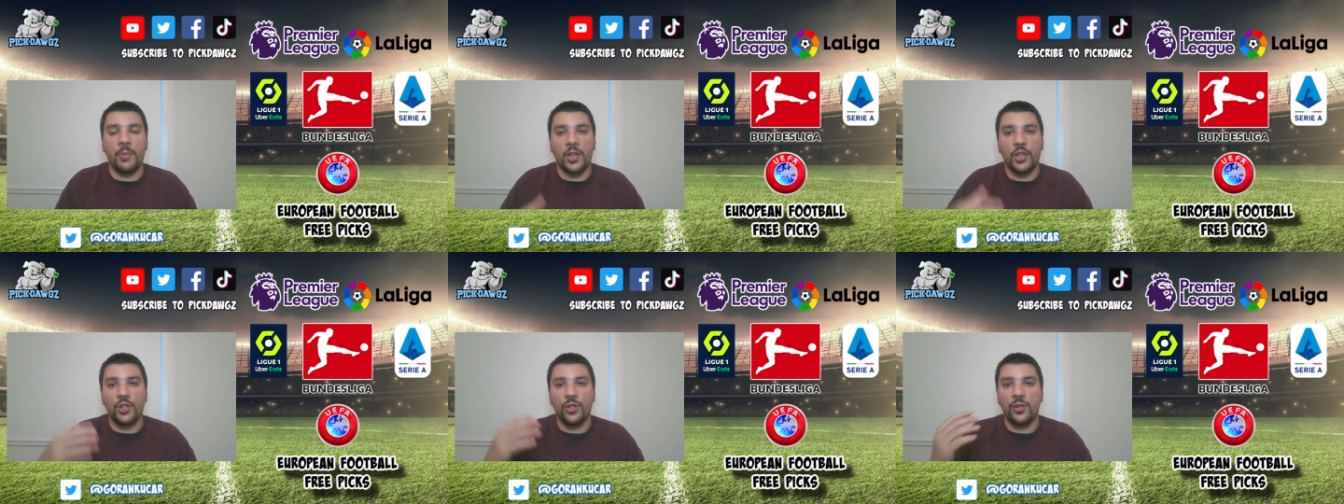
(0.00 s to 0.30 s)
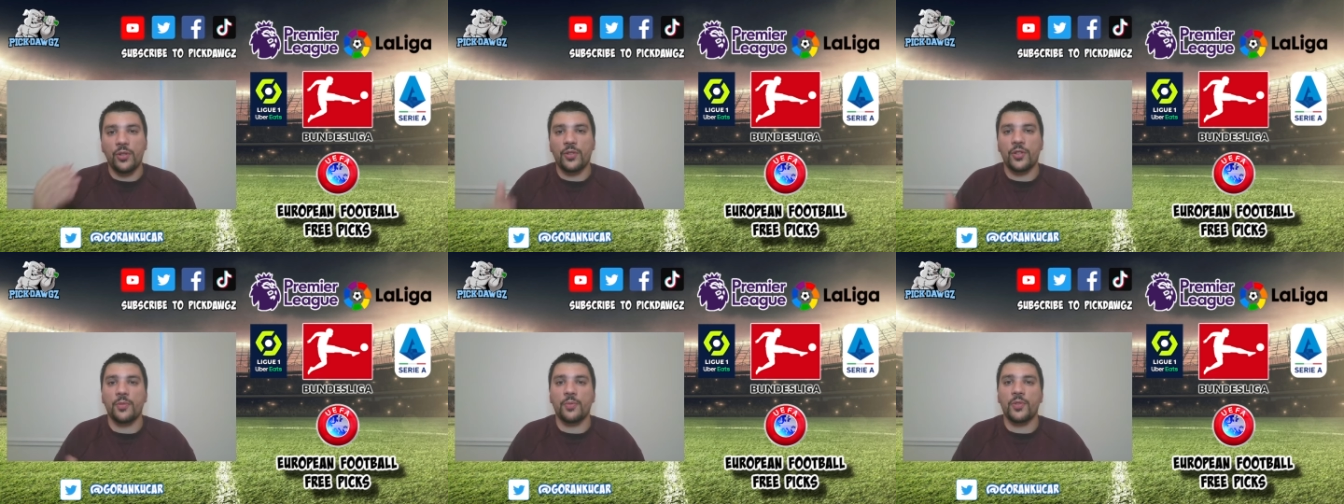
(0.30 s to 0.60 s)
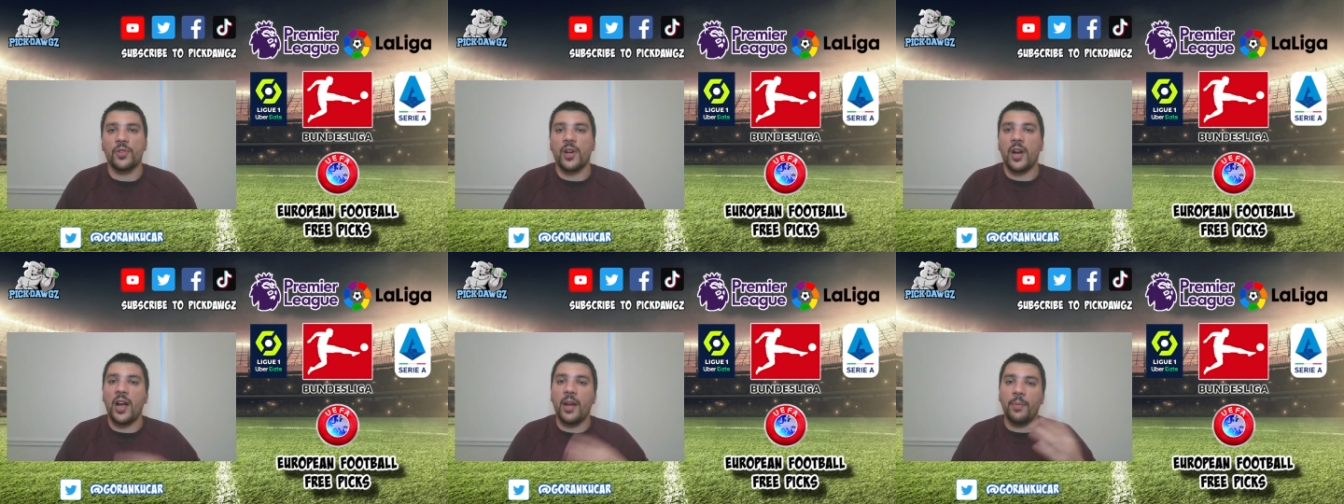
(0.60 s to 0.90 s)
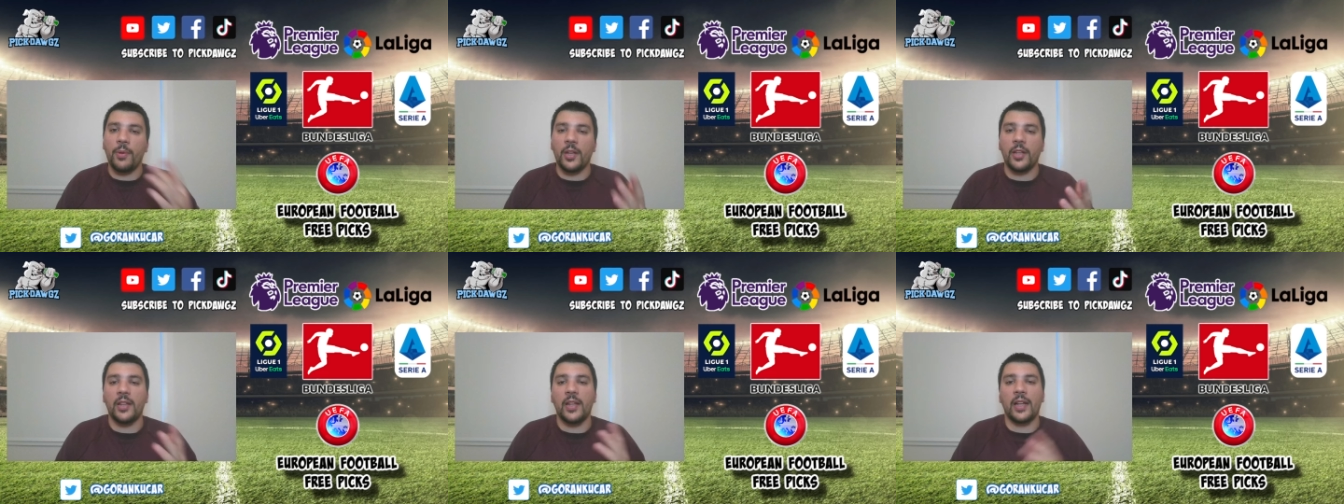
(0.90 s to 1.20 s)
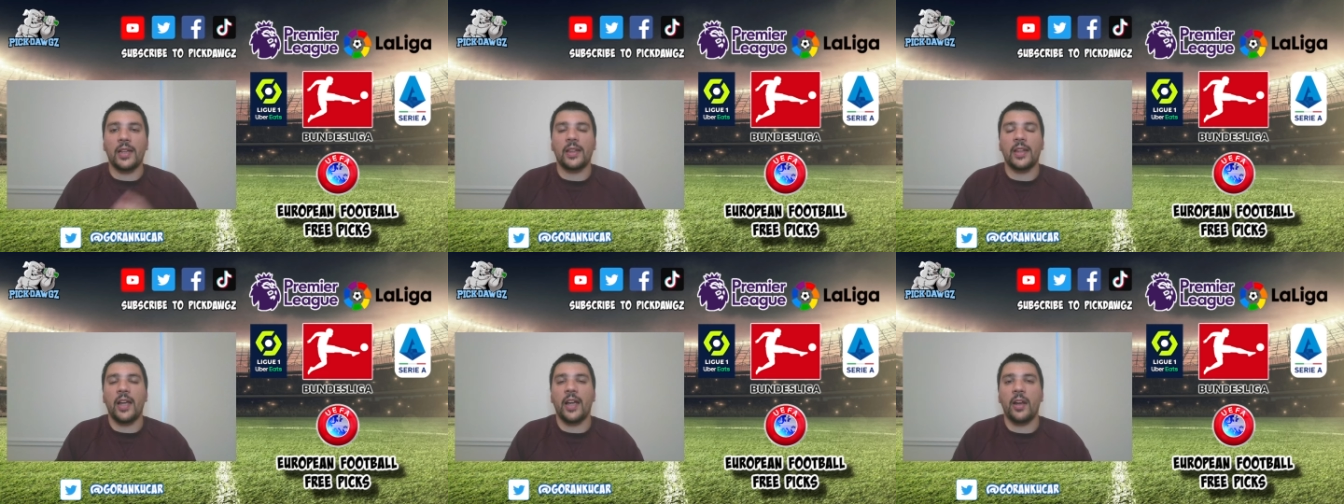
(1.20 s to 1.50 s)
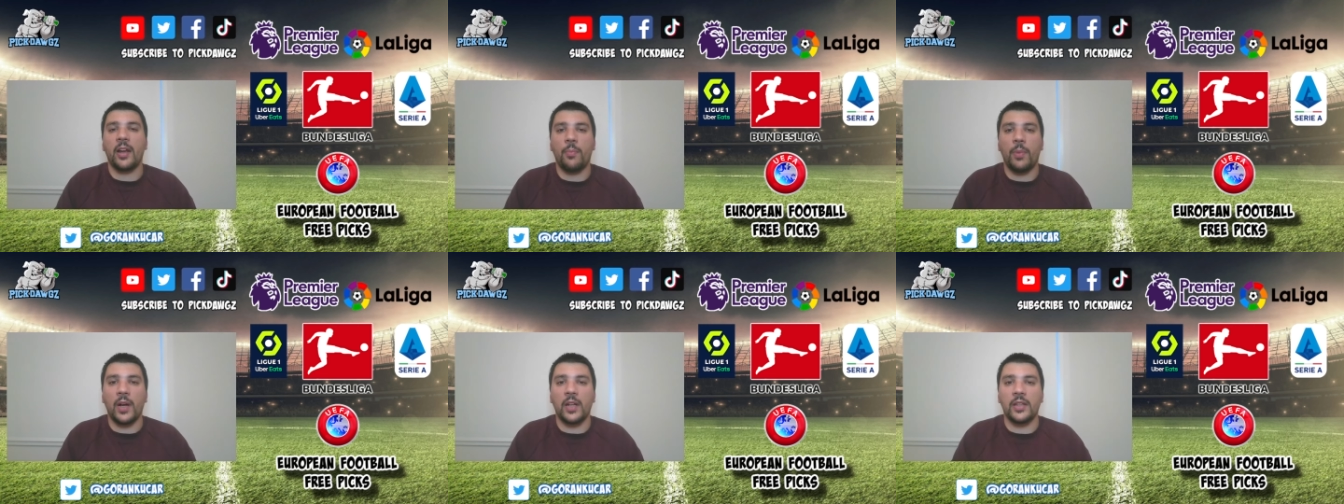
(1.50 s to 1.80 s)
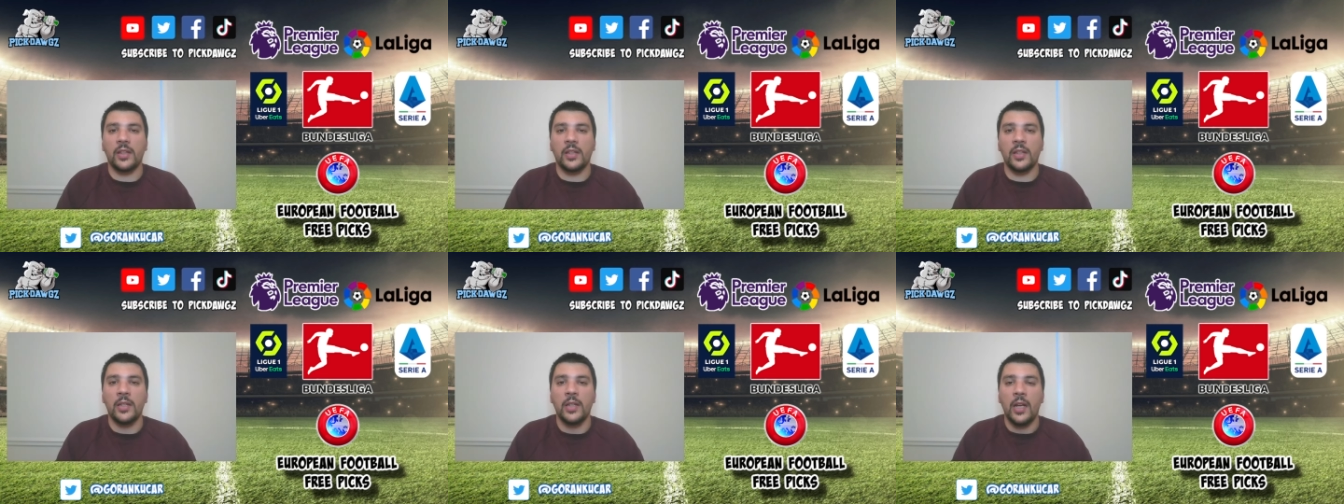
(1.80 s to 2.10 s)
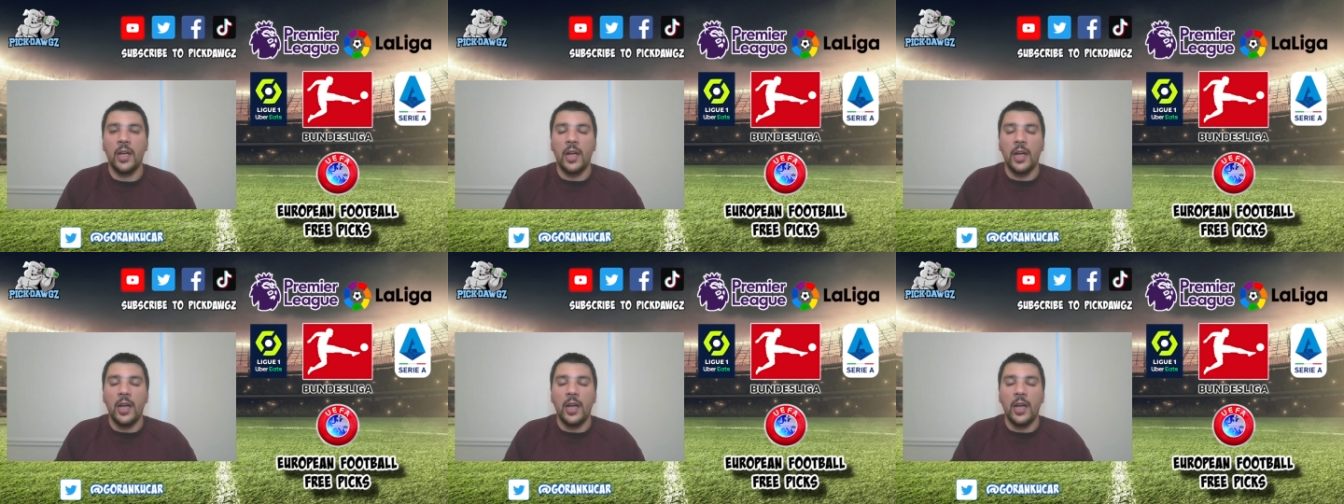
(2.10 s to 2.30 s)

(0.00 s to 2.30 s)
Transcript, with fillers: Make sure you subscribe, hit that like button,